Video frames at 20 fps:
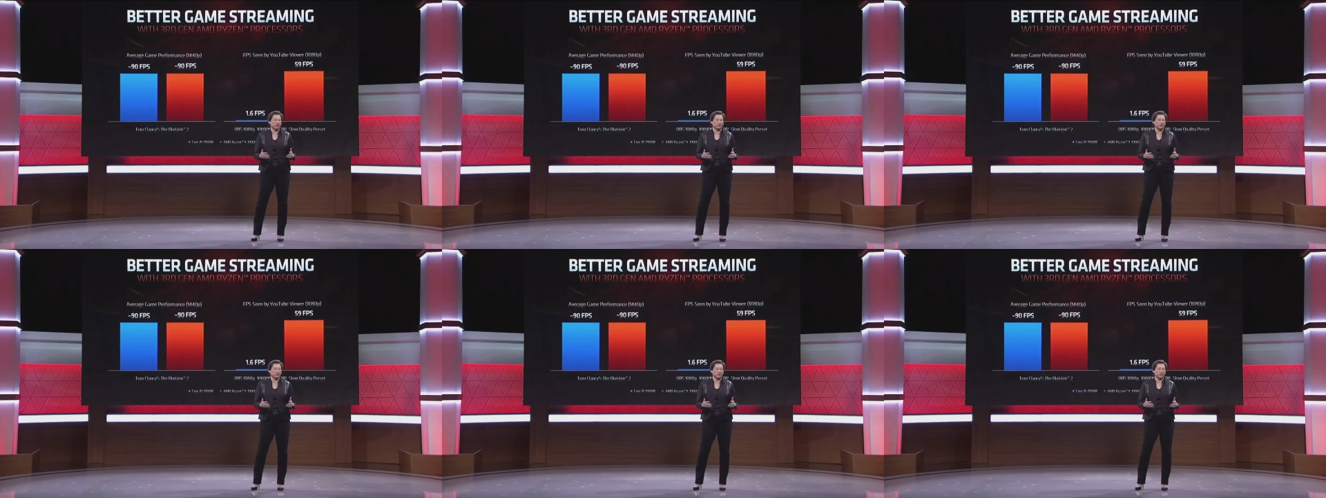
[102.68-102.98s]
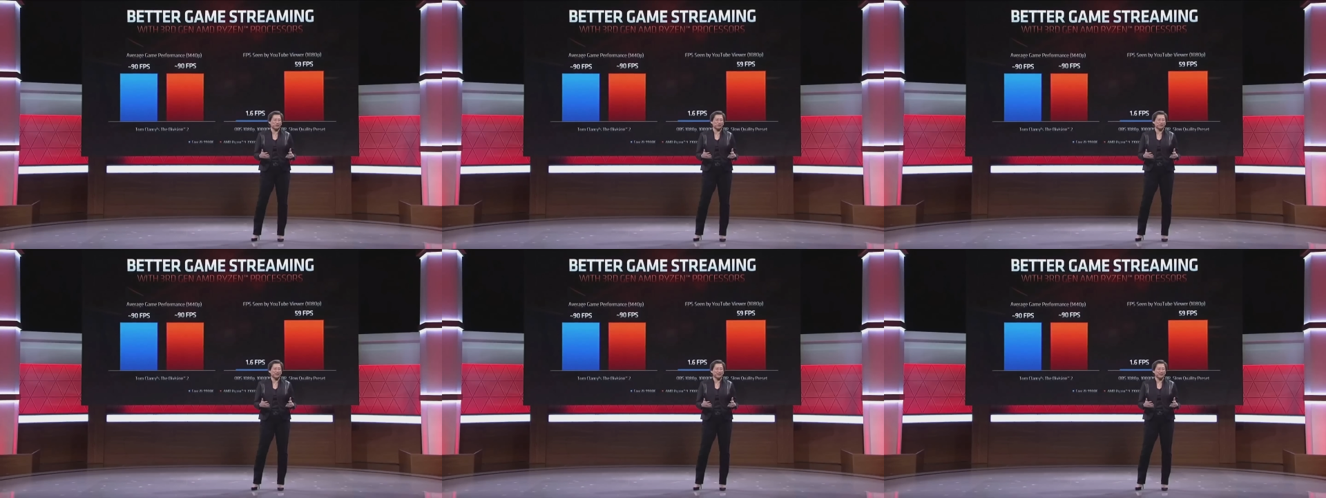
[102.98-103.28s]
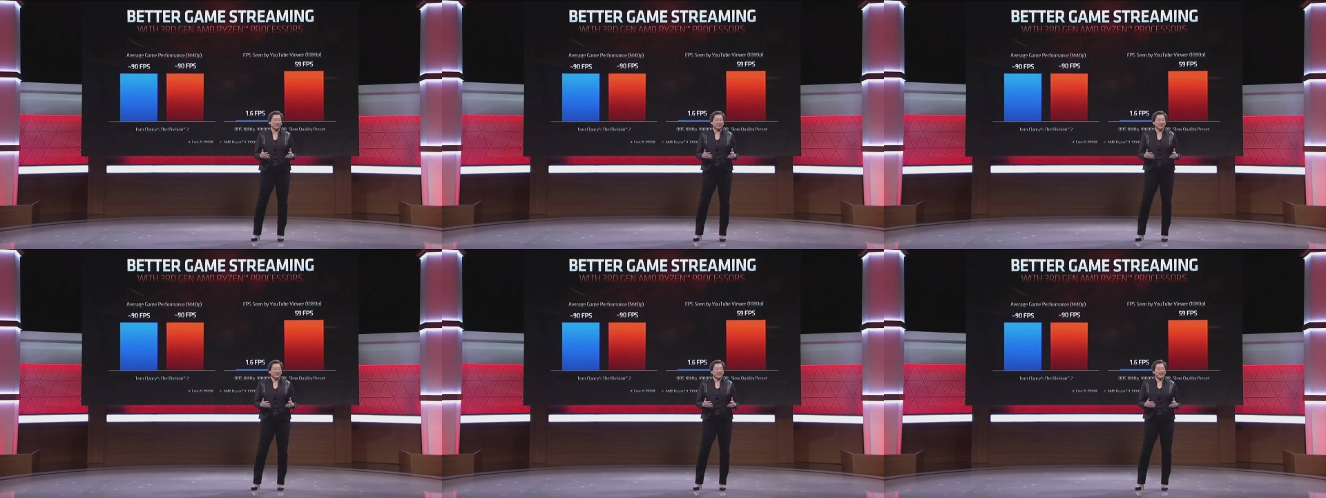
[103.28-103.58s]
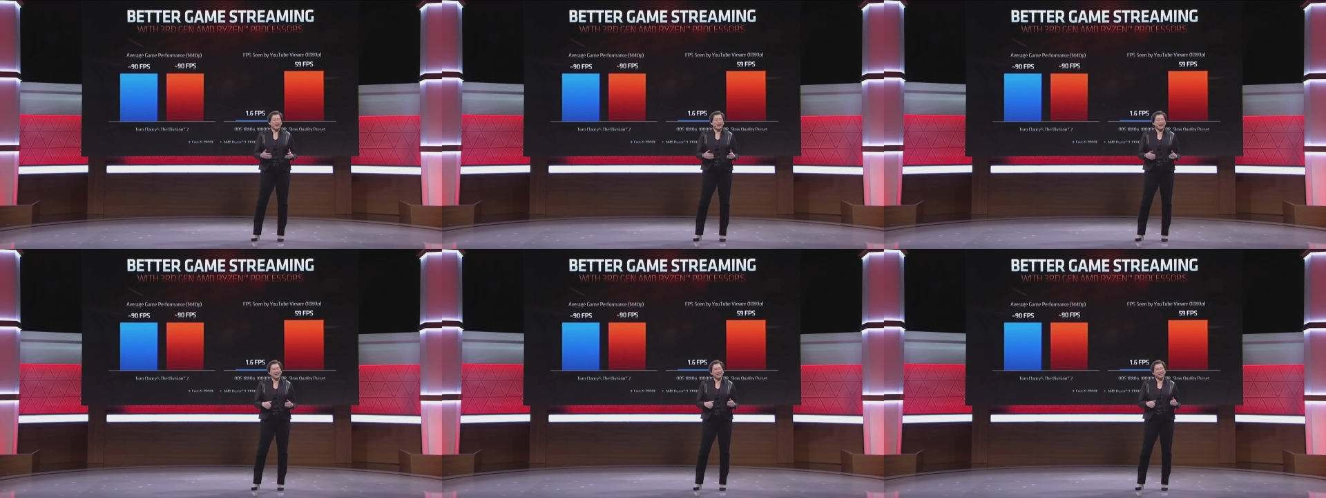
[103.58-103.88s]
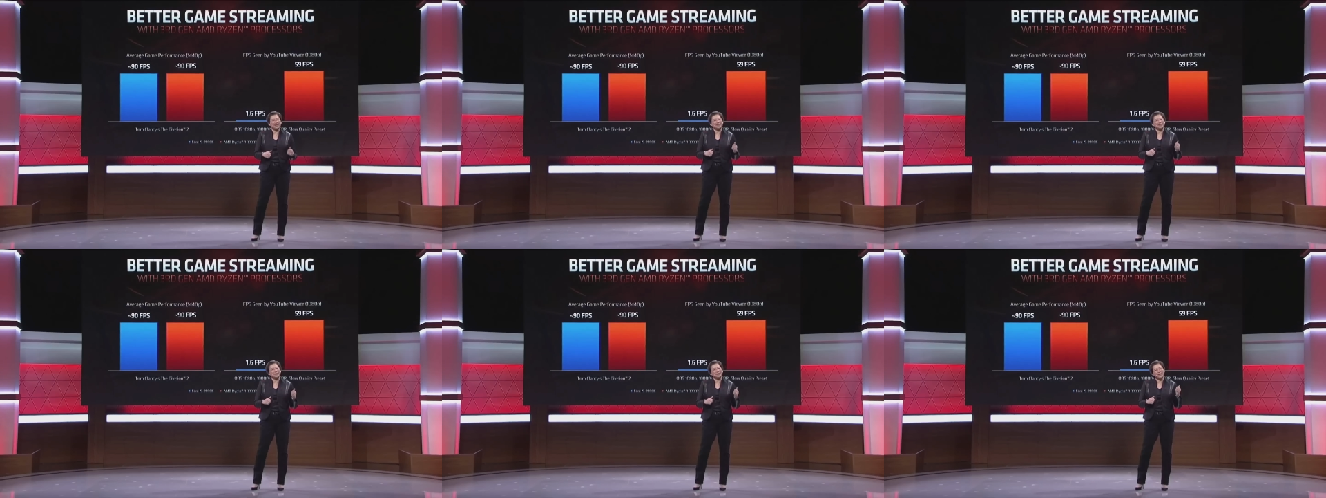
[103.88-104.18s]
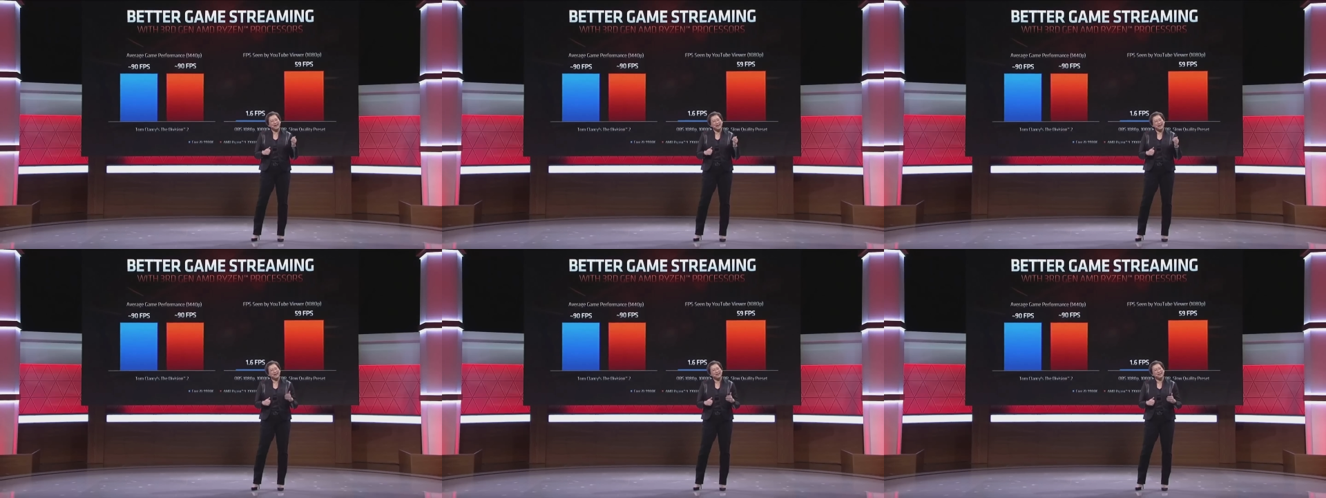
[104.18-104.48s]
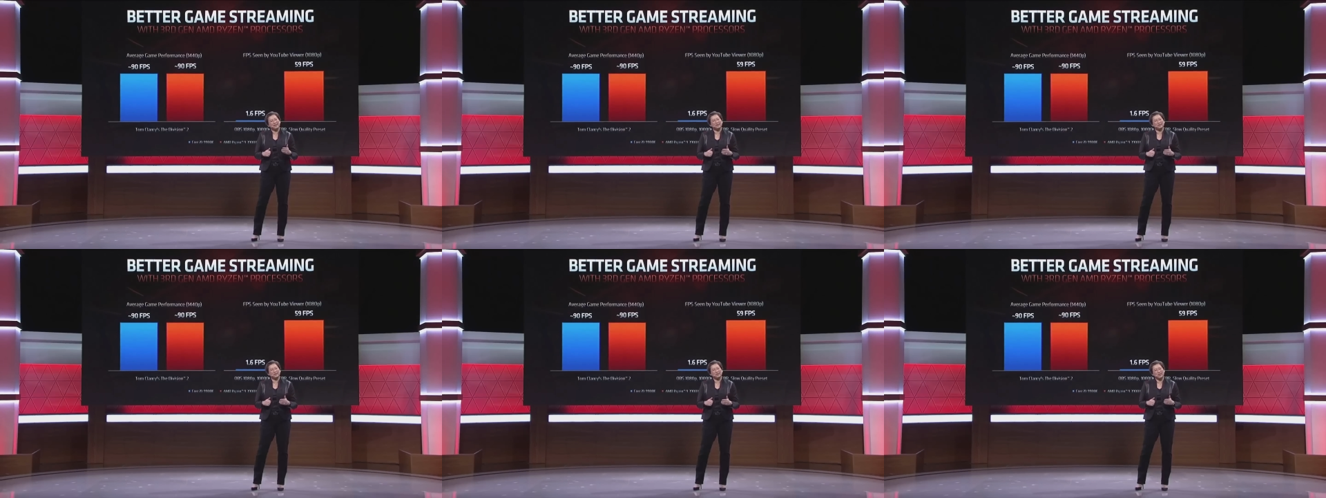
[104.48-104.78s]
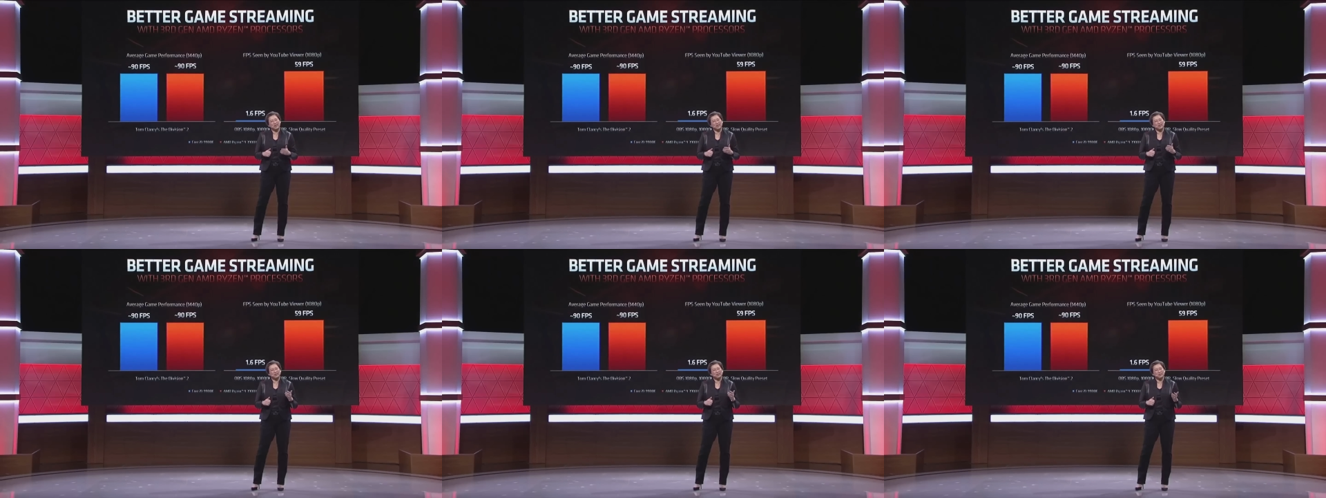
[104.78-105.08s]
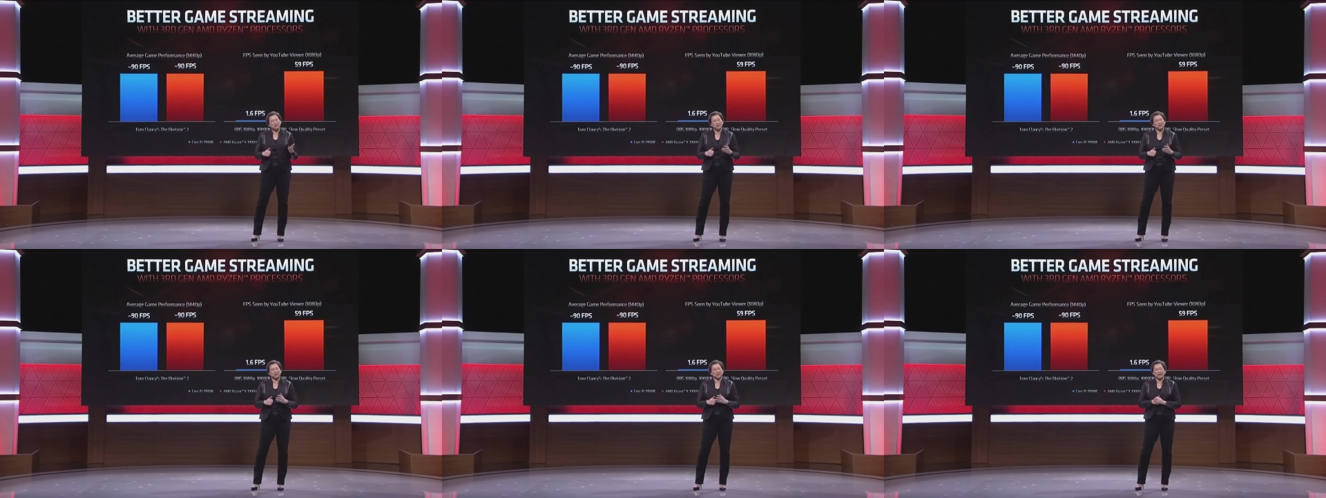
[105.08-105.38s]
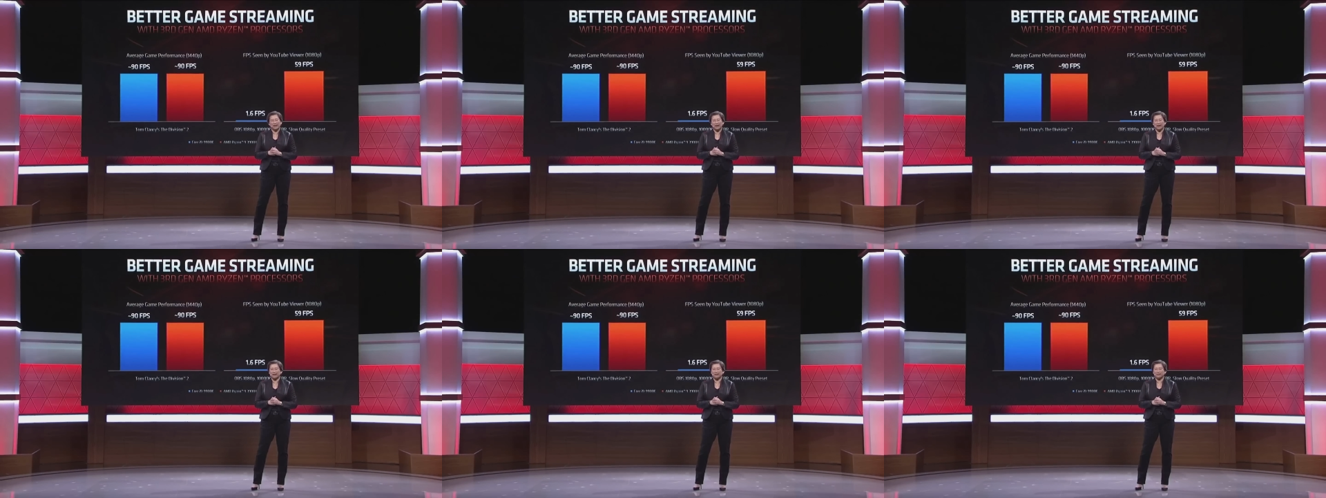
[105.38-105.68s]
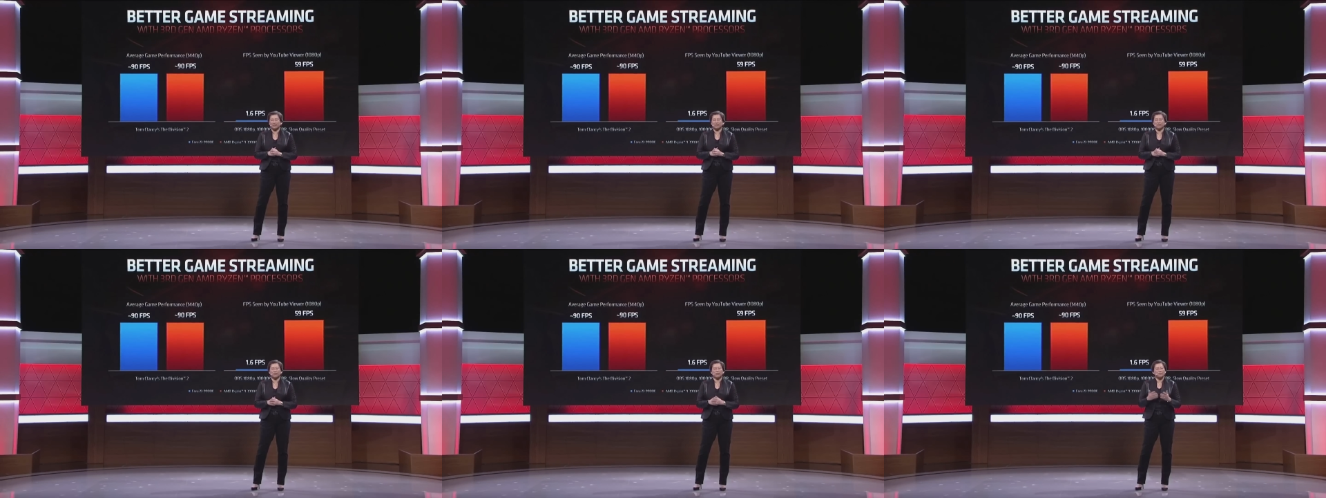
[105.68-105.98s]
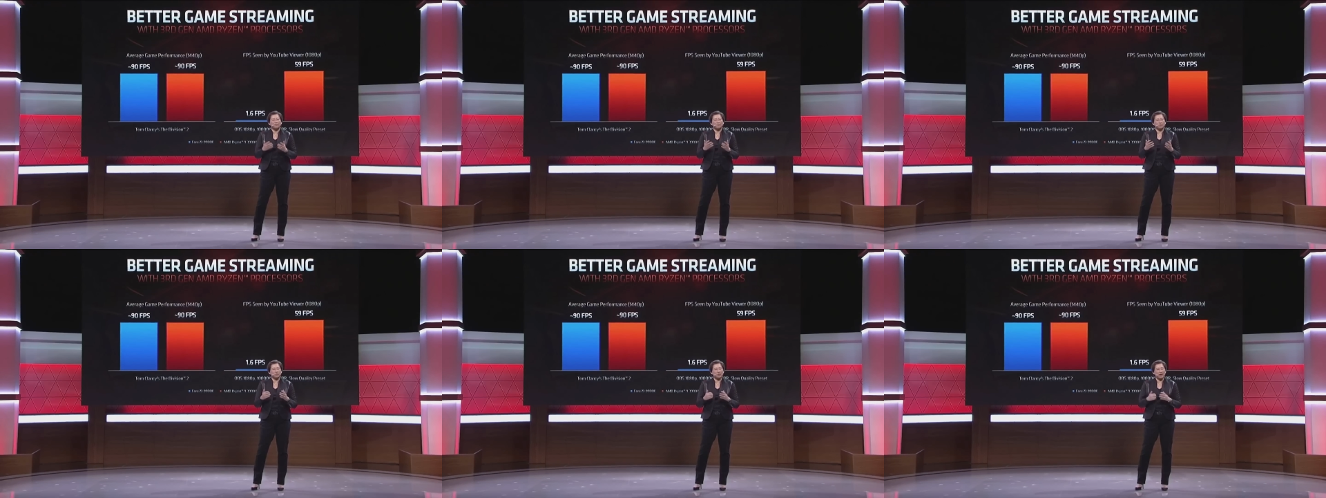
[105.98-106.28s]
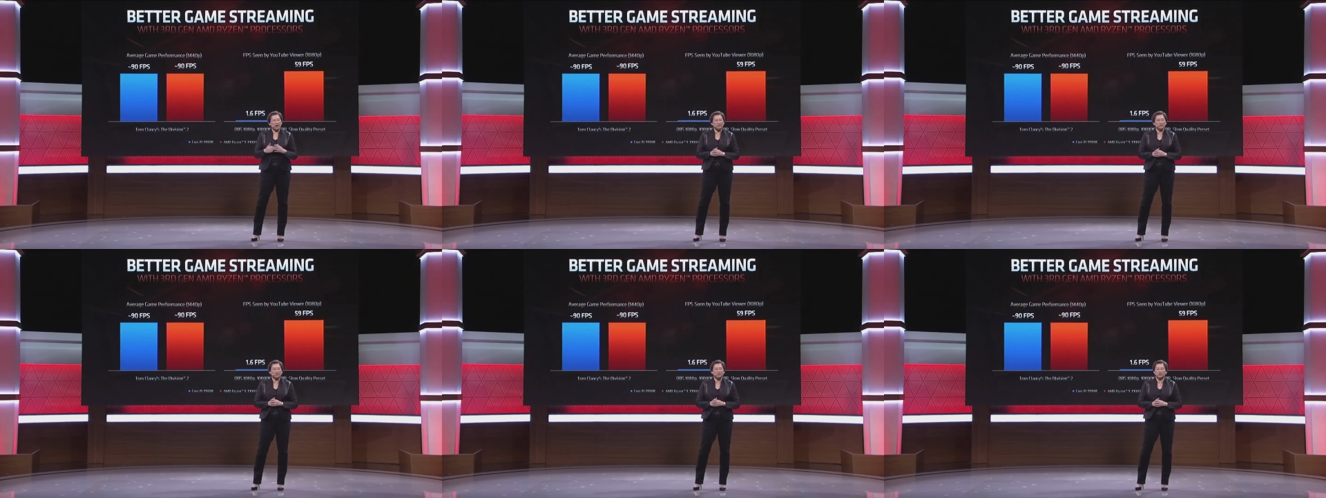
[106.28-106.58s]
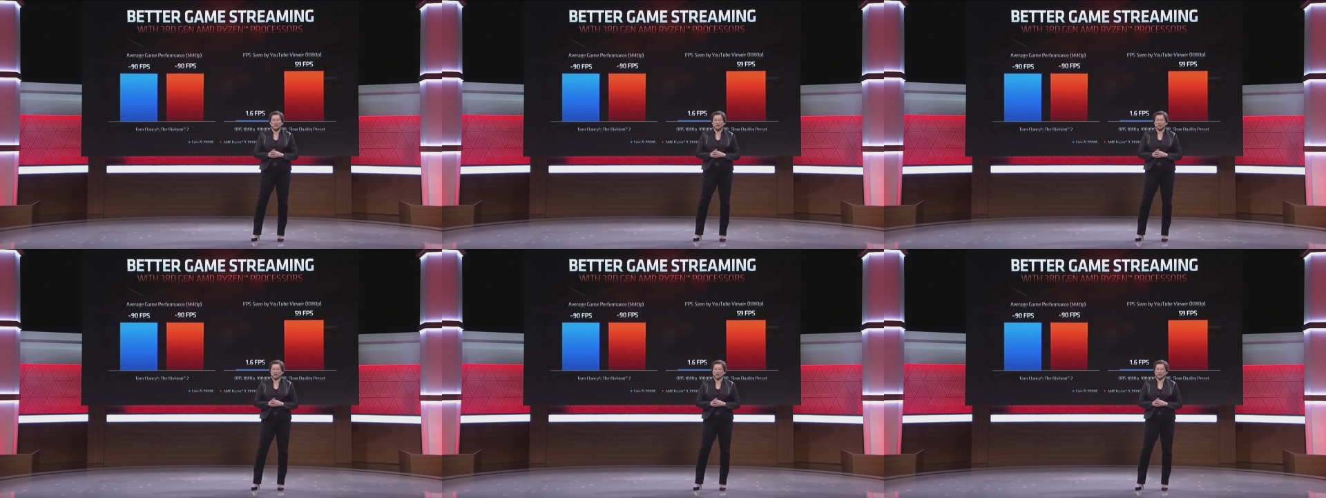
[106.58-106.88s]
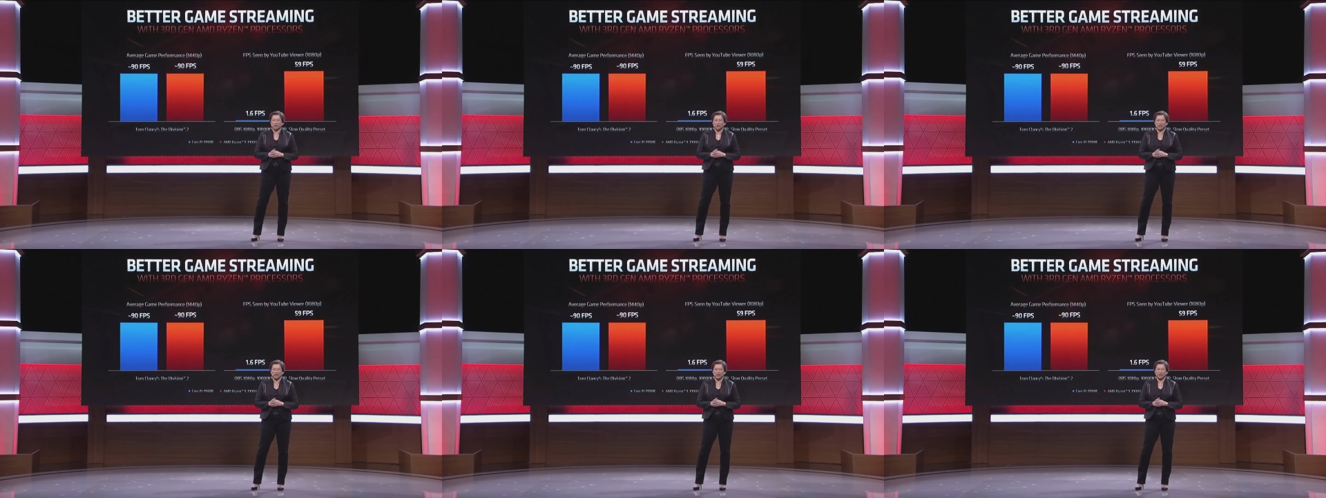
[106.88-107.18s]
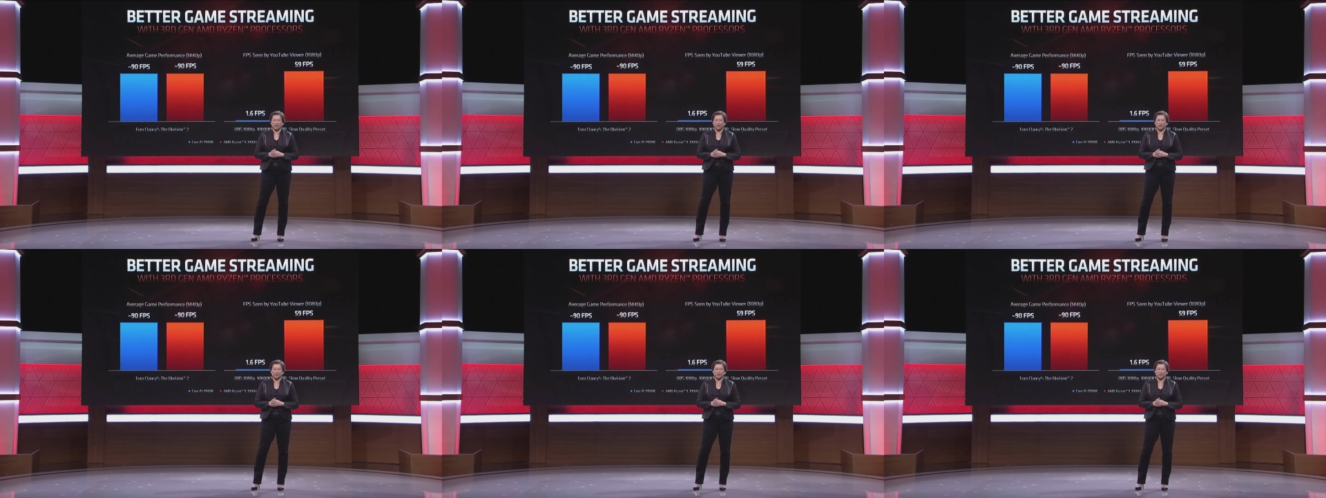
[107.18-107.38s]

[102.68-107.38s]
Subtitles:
No face is visible, so there are no lips to read.